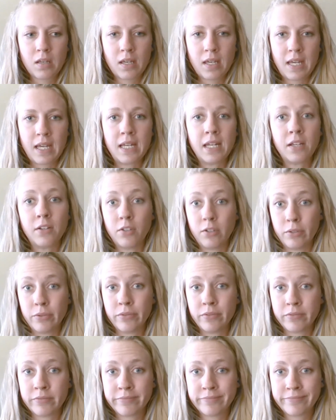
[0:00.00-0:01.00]
eating
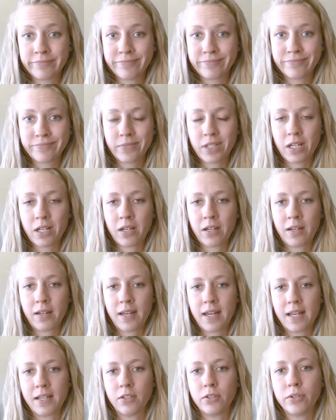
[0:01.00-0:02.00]
gluten,
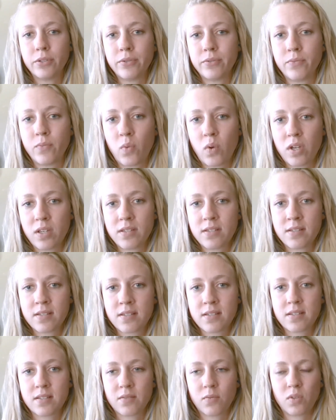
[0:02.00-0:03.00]
and gluten
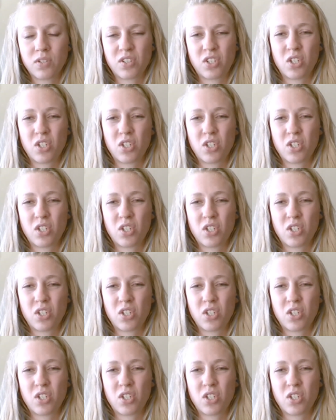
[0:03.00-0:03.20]
was